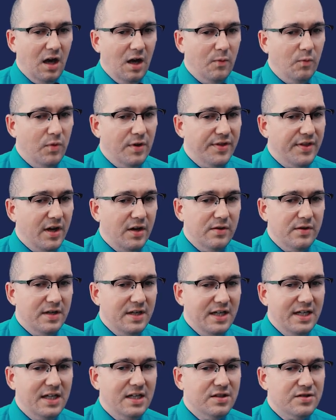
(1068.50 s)
Without
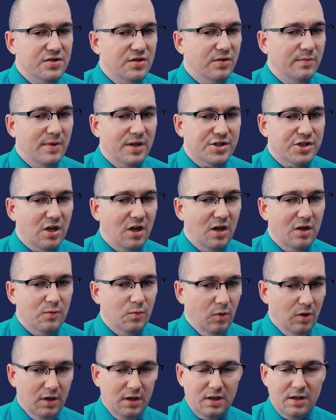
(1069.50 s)
needing too much hard
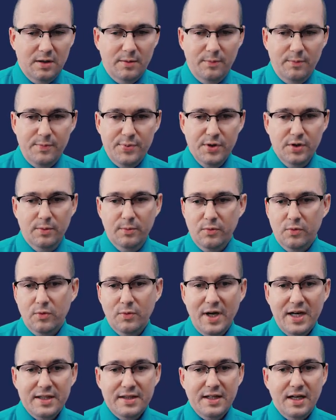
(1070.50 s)
work. Boom,
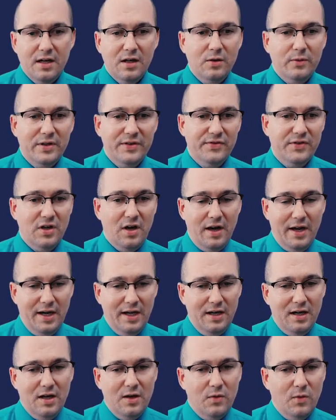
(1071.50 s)
right there we've got
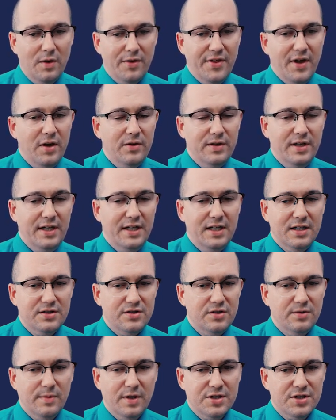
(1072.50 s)
it. Without needing
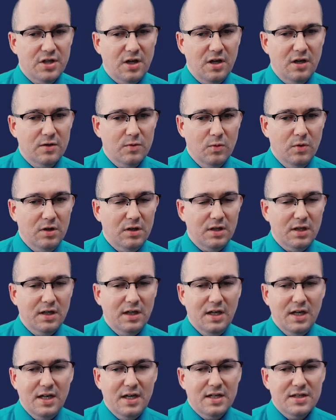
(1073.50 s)
too much hard work.
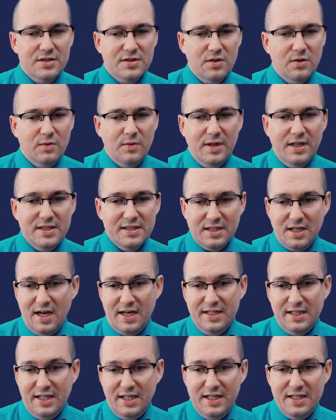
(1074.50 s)
So it's
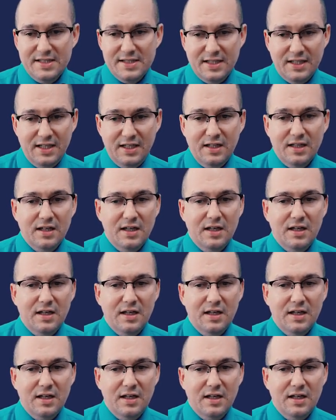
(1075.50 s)
kind of easy.